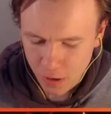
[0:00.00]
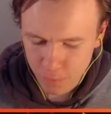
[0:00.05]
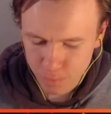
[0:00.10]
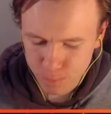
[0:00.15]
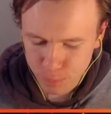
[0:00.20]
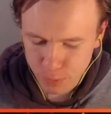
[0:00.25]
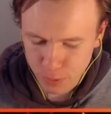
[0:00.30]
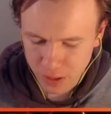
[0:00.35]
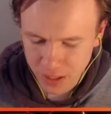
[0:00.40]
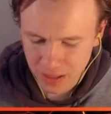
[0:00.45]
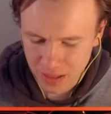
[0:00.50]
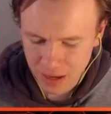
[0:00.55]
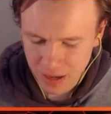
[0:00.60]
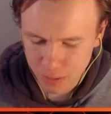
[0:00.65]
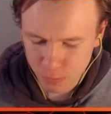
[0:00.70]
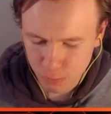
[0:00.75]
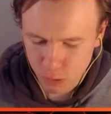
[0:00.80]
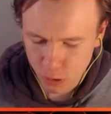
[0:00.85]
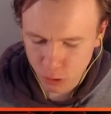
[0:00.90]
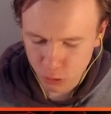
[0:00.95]
of bringing
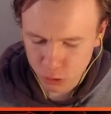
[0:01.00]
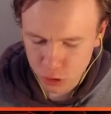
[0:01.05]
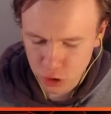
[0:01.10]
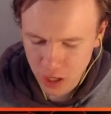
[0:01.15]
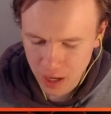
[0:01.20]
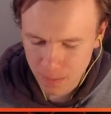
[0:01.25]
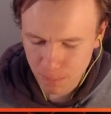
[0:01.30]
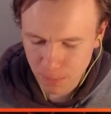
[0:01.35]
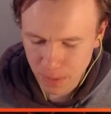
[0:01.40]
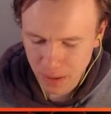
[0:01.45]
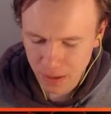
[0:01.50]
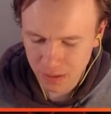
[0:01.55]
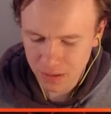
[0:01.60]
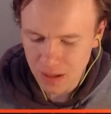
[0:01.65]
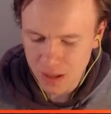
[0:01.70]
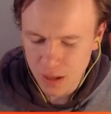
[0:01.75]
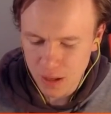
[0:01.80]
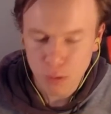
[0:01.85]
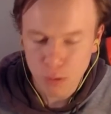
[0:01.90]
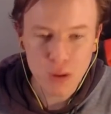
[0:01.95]
that Royal
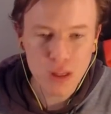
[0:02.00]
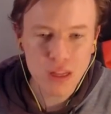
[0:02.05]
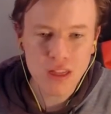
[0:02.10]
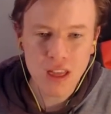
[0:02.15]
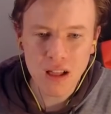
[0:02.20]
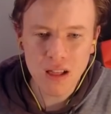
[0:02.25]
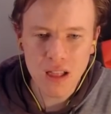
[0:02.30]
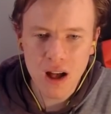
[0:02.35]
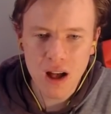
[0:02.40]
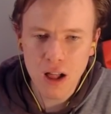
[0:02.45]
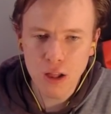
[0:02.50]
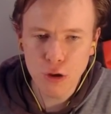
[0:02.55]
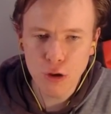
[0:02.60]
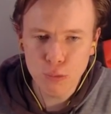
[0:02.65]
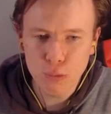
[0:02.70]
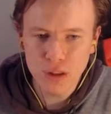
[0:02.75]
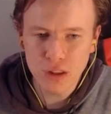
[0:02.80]
Champion with the Lalo.